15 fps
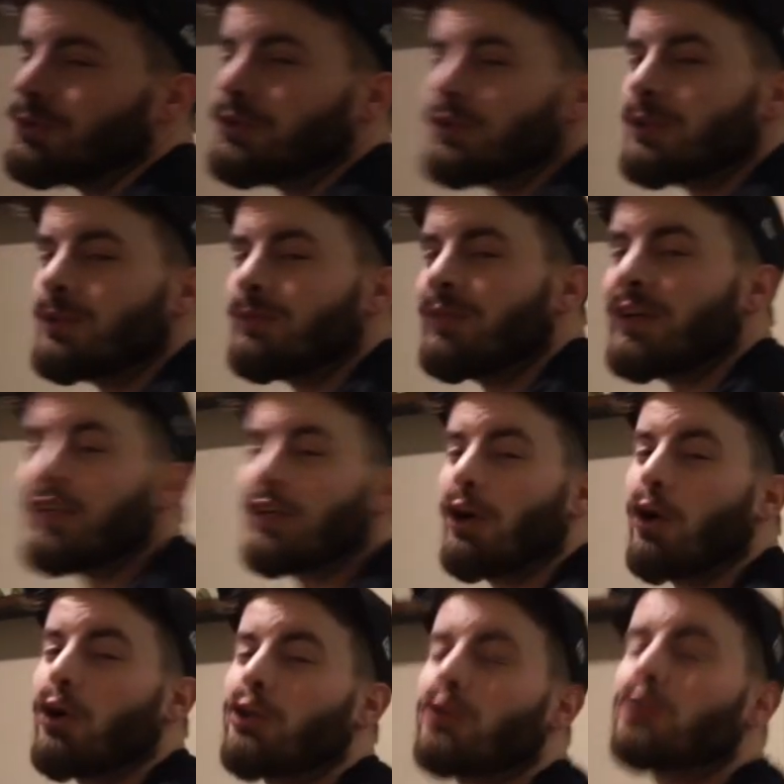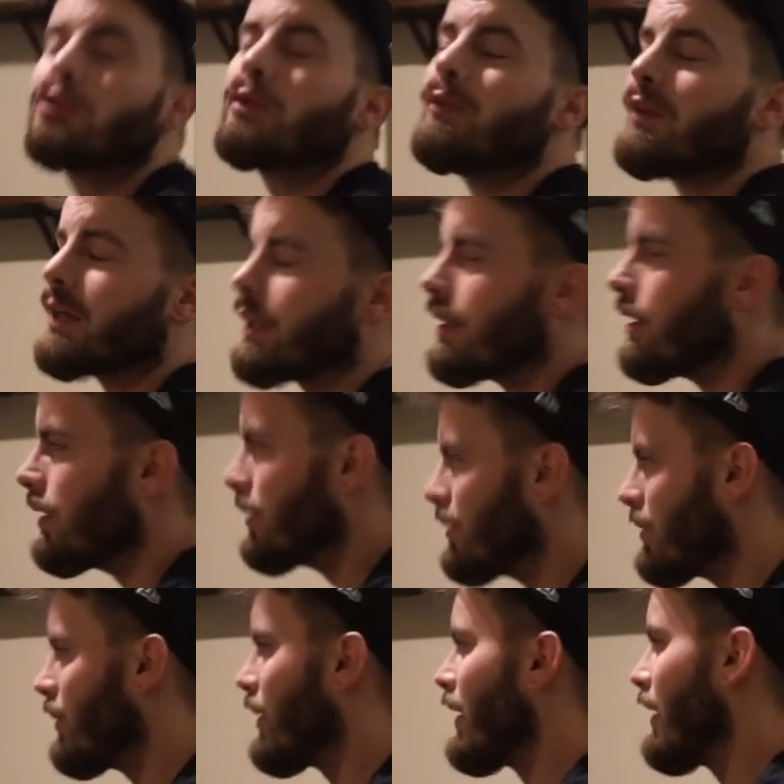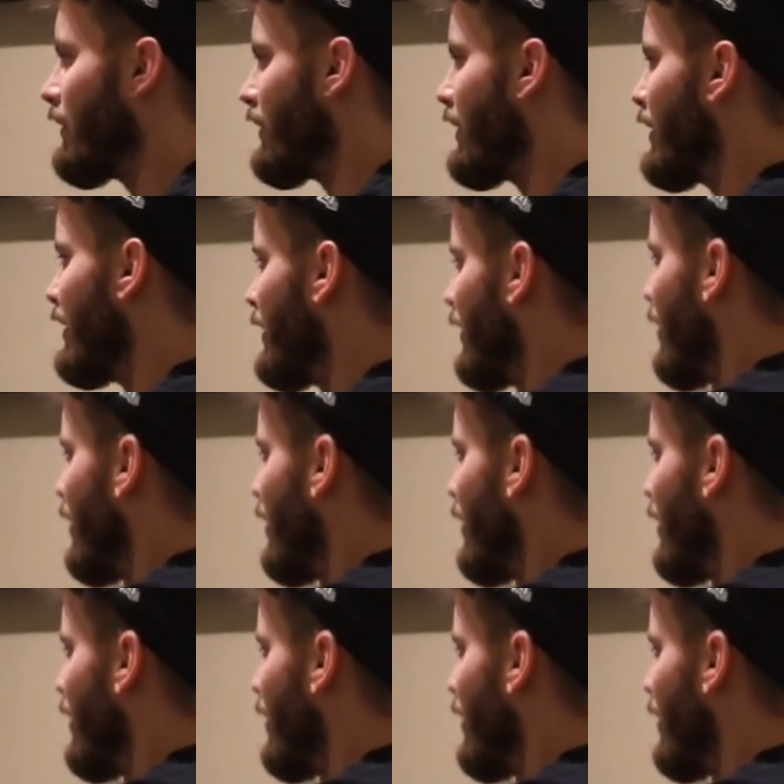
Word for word: no, not only or that. You, you know. It's not even that.